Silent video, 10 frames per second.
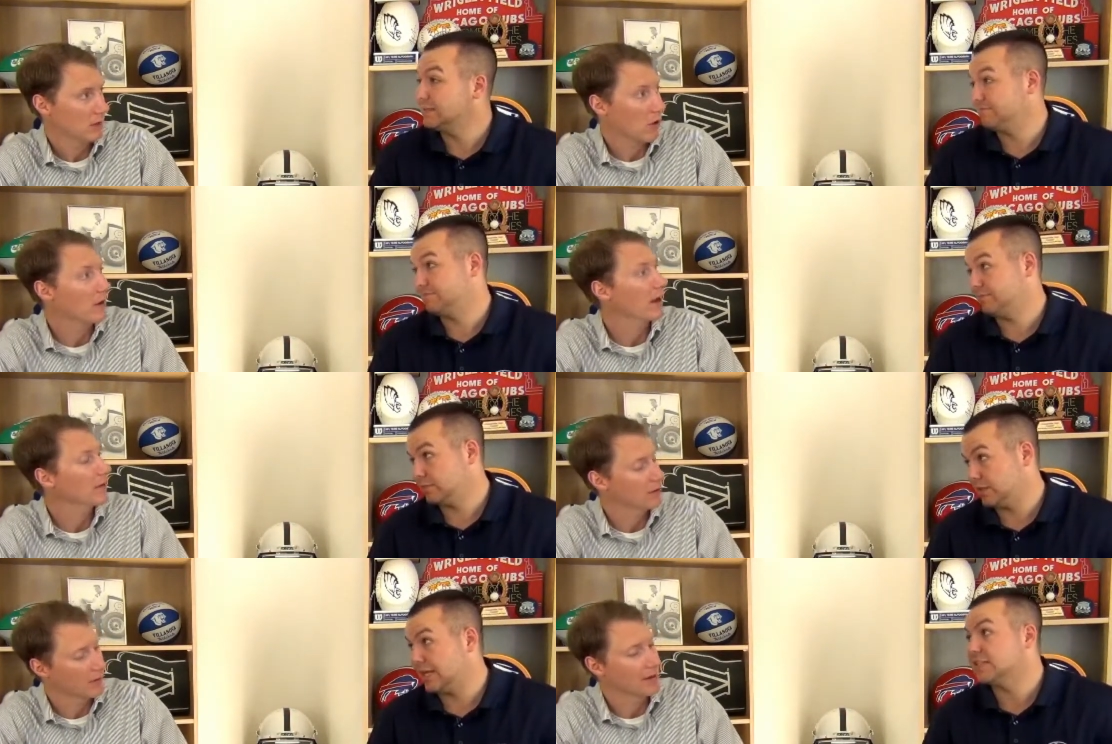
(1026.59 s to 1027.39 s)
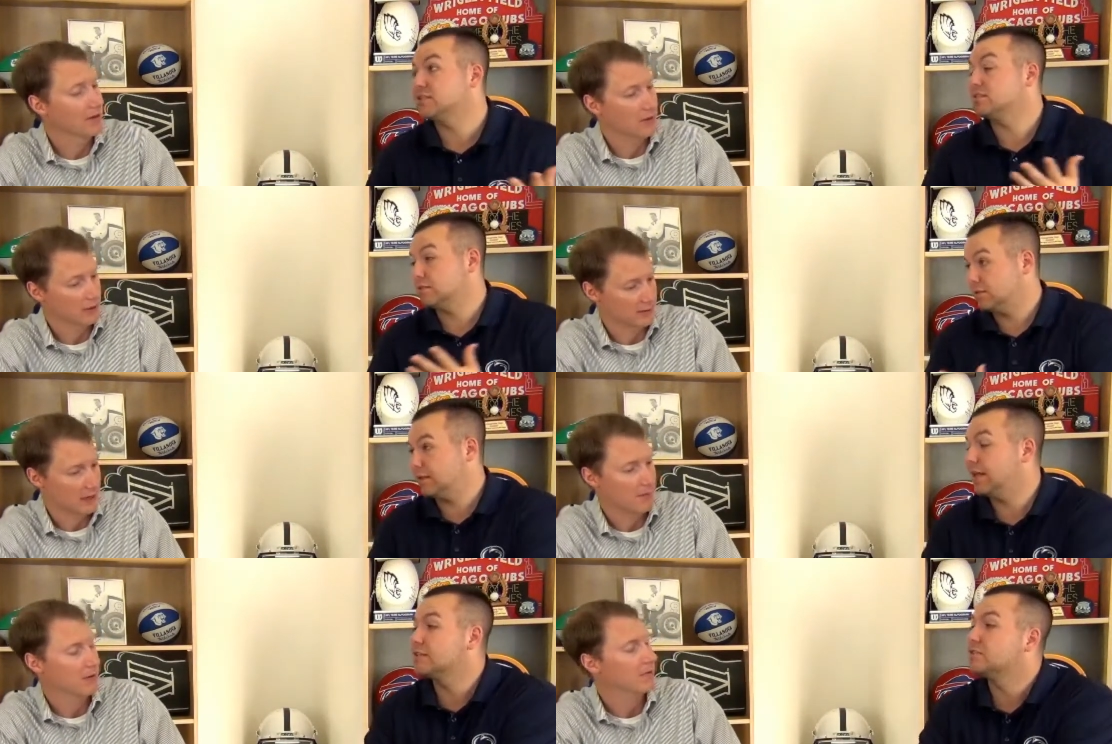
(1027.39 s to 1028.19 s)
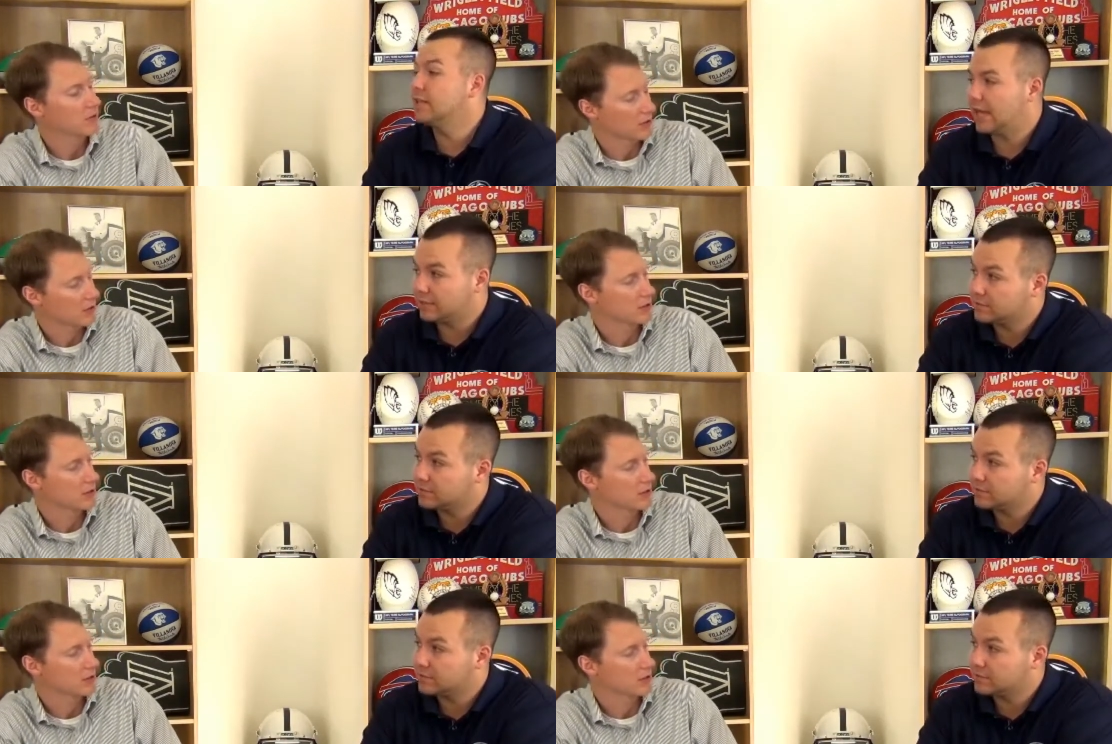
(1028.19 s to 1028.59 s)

Speaker 1: Okay, so that's in your example of yes.